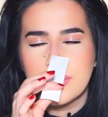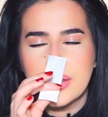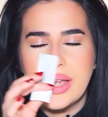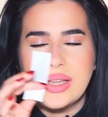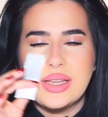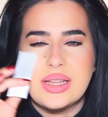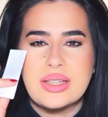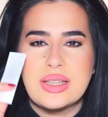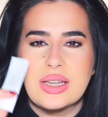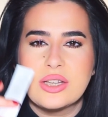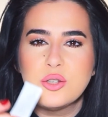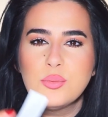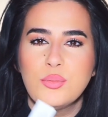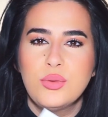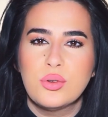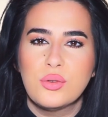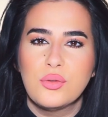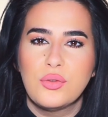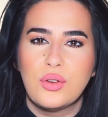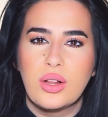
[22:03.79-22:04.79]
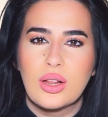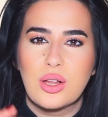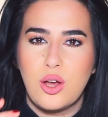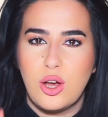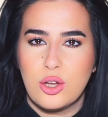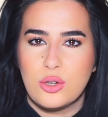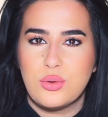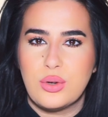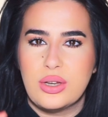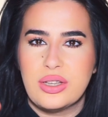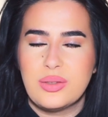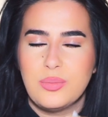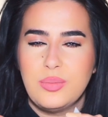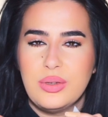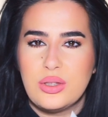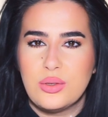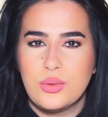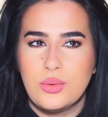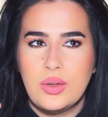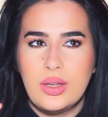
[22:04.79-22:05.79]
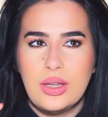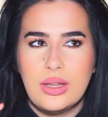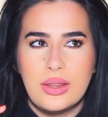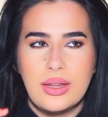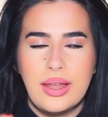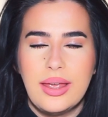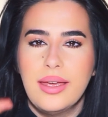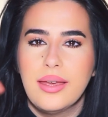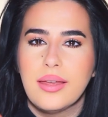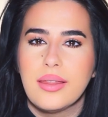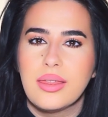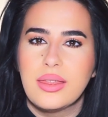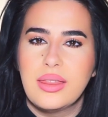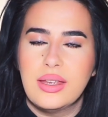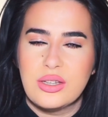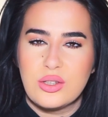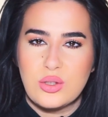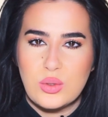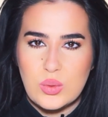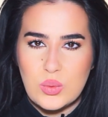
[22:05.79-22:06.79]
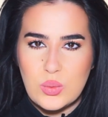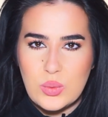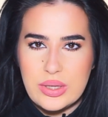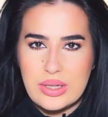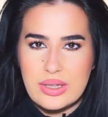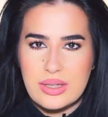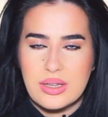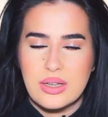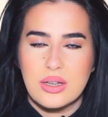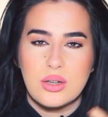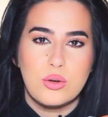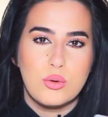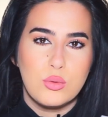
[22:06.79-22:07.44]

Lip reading: And it's such a beautiful contrast between the sweet,